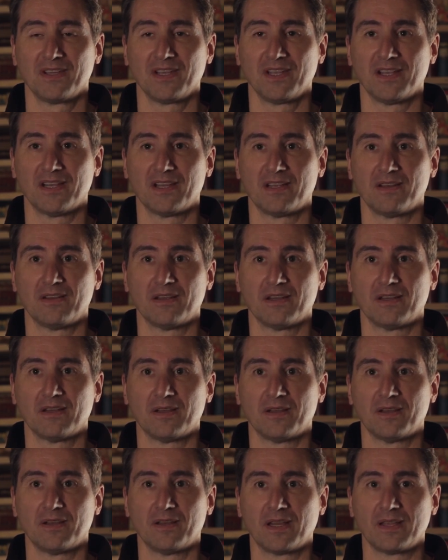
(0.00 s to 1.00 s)
and
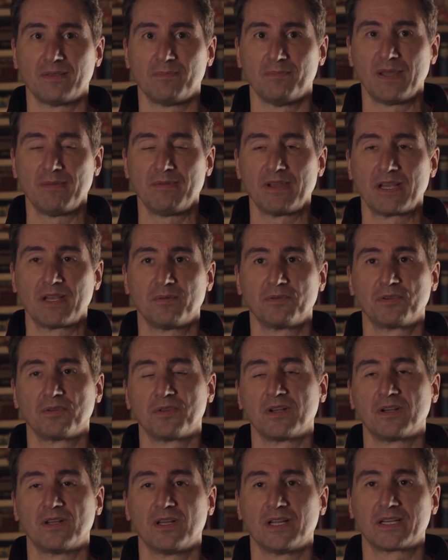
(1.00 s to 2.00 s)
uh, maybe it comes
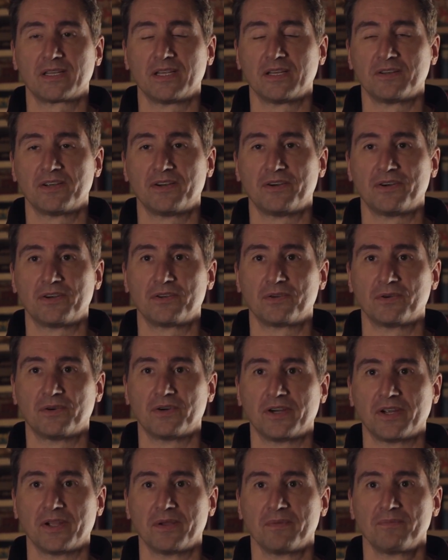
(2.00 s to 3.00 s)
with the collecting
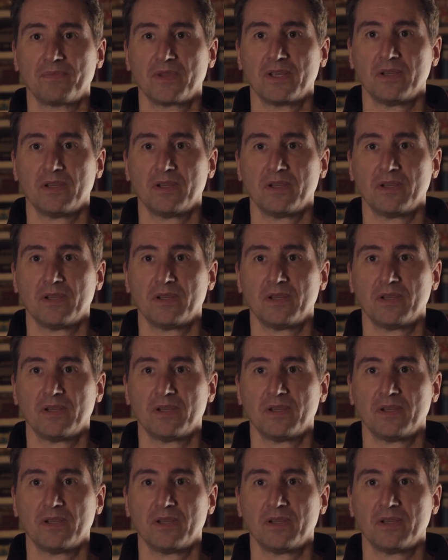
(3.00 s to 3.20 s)
territory.